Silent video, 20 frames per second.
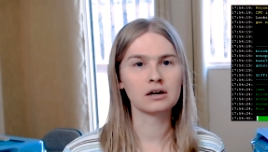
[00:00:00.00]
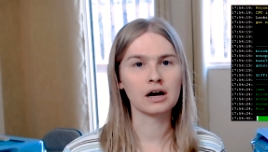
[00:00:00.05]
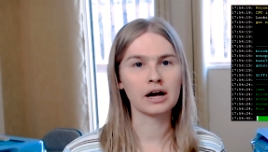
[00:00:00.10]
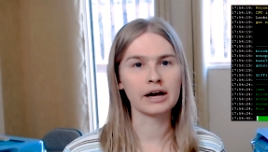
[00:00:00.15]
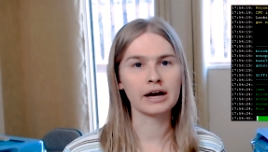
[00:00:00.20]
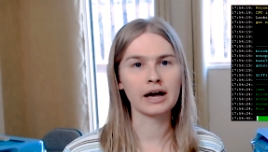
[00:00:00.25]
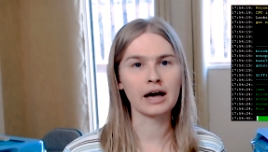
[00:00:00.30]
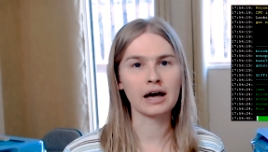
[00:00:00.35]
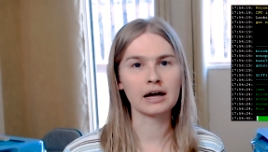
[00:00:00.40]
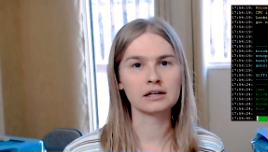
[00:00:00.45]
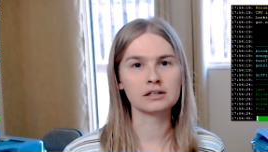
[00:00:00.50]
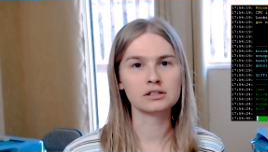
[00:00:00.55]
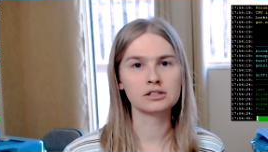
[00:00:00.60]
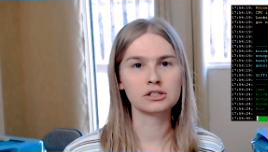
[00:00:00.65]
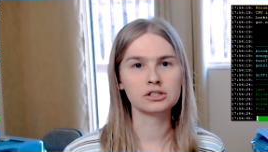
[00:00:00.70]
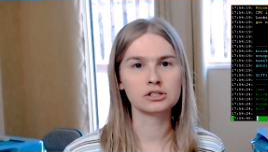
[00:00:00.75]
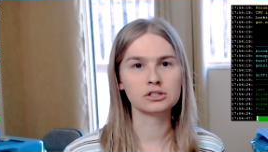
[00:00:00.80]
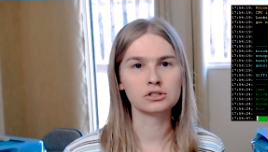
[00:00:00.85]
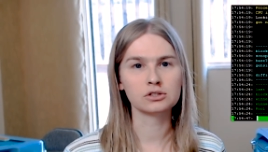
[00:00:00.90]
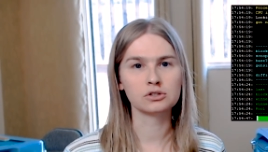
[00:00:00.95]
I had
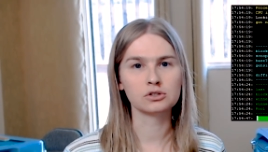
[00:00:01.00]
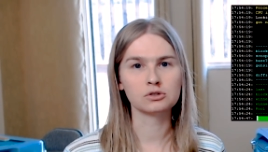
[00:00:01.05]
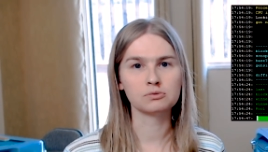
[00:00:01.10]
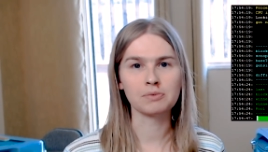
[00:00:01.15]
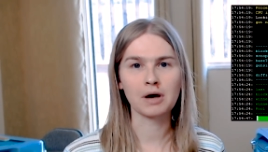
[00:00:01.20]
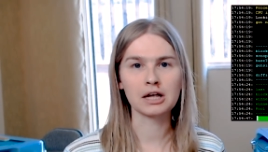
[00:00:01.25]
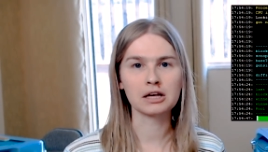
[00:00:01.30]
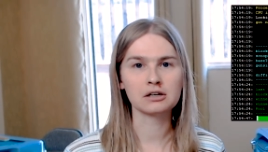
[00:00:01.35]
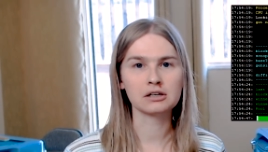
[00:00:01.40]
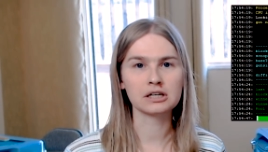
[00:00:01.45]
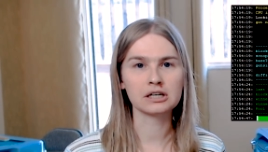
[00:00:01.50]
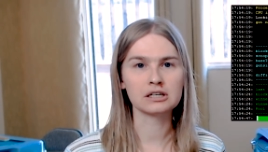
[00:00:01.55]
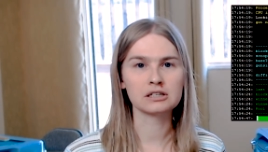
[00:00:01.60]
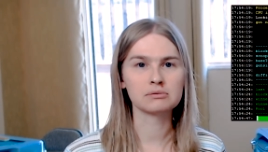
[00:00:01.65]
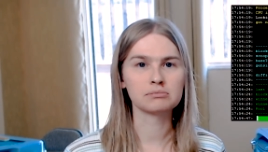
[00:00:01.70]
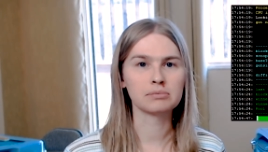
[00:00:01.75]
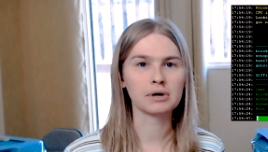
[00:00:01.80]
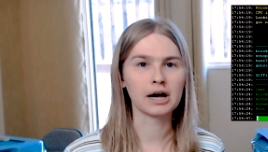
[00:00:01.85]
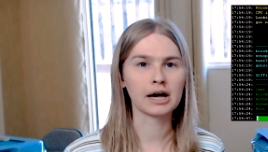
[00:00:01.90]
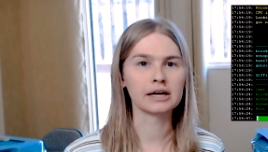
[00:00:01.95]
to manually
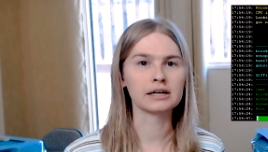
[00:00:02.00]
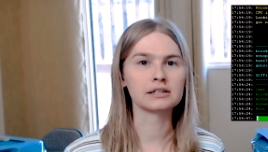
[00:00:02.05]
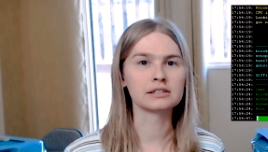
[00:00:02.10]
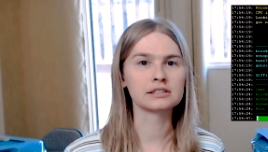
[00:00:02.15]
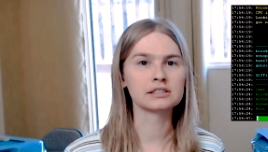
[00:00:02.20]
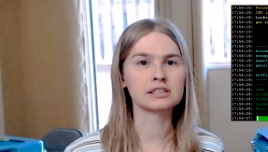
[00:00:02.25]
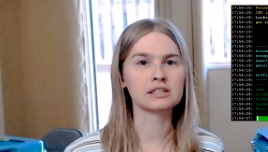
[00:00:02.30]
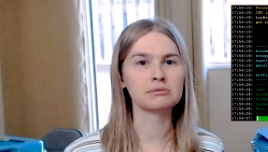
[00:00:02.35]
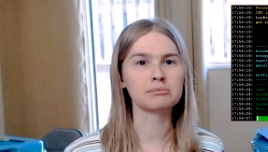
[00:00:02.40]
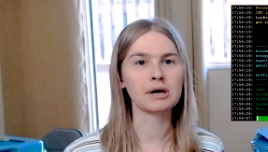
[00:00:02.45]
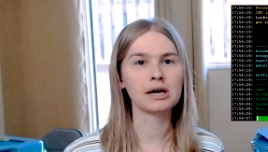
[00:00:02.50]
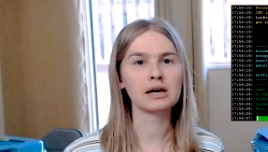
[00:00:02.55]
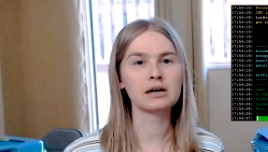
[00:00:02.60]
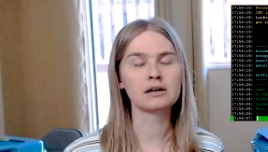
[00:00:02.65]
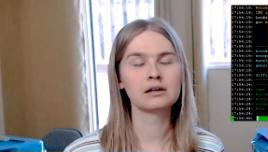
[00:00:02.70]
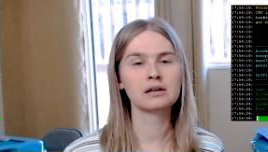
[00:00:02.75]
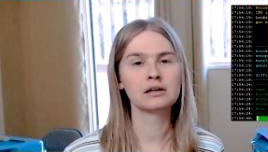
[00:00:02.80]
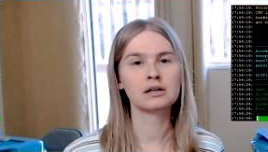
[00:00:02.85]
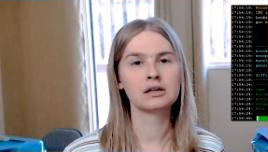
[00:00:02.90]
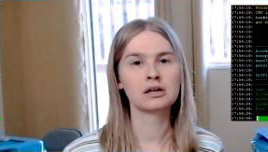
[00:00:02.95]
compile CMake,
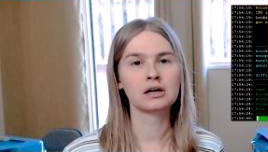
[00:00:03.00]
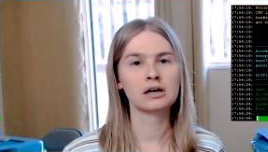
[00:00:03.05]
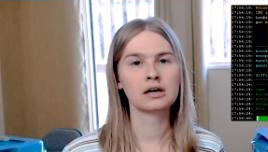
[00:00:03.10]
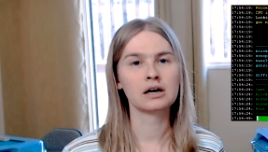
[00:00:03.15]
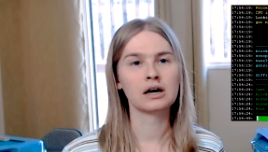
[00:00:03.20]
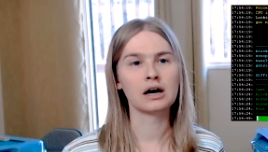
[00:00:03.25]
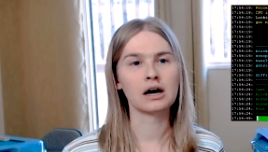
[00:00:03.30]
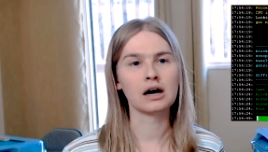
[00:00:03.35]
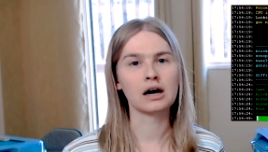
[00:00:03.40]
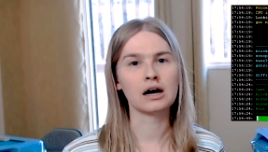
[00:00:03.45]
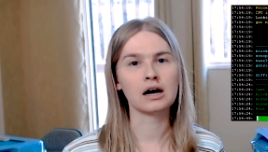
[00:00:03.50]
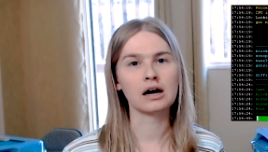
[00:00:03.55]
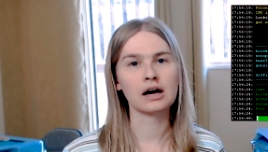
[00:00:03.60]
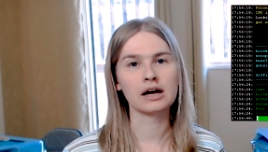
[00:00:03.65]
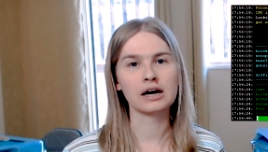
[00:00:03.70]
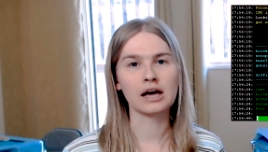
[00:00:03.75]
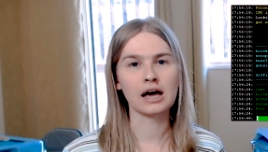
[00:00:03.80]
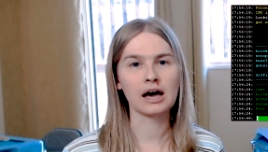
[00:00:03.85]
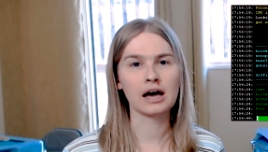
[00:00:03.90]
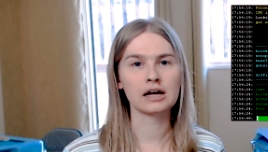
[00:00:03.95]

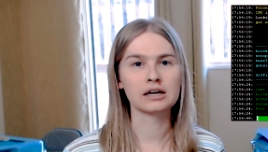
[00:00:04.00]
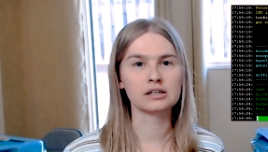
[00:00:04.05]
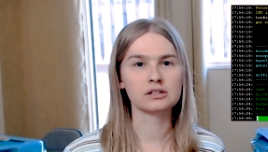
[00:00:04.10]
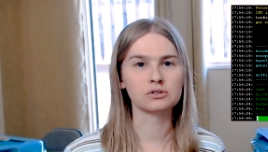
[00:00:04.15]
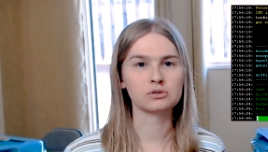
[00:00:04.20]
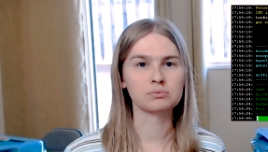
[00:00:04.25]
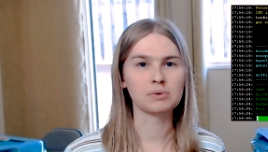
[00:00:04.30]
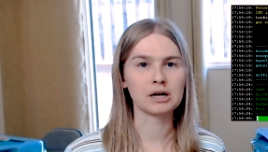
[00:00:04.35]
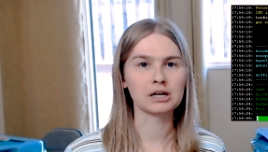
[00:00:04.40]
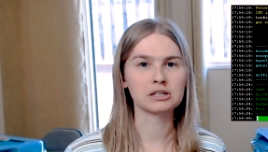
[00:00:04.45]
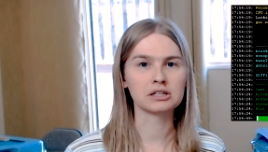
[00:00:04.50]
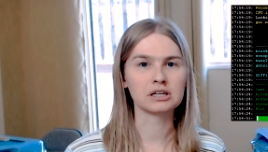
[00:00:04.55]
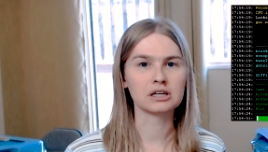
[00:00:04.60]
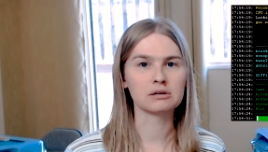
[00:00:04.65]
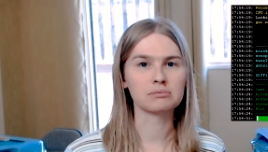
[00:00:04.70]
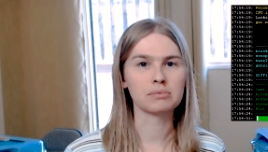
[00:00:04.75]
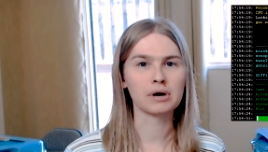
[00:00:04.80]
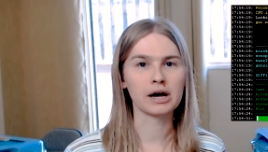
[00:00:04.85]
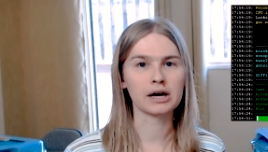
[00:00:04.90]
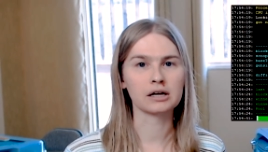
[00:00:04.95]
and I had to manually
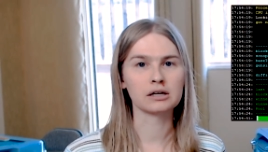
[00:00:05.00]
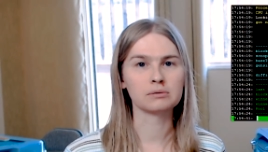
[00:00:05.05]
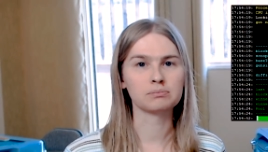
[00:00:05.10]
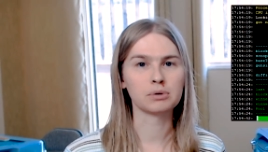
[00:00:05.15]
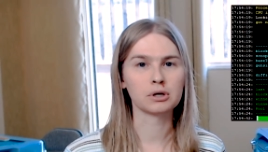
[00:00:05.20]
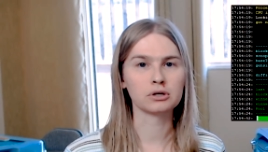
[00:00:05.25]
compile